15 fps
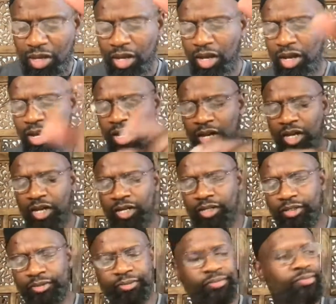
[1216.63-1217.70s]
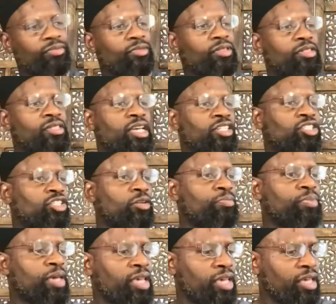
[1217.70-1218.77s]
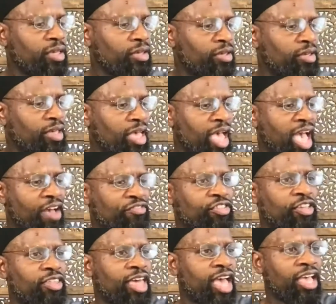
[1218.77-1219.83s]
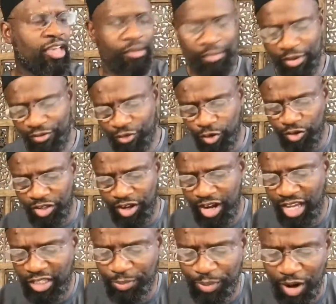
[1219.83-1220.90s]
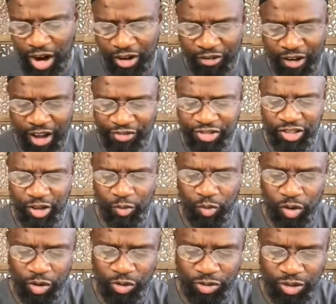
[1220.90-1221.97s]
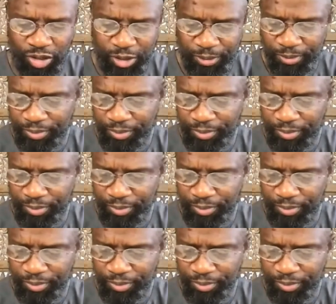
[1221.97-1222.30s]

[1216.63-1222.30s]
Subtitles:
Uh, there should be after that and before the next paragraph some words.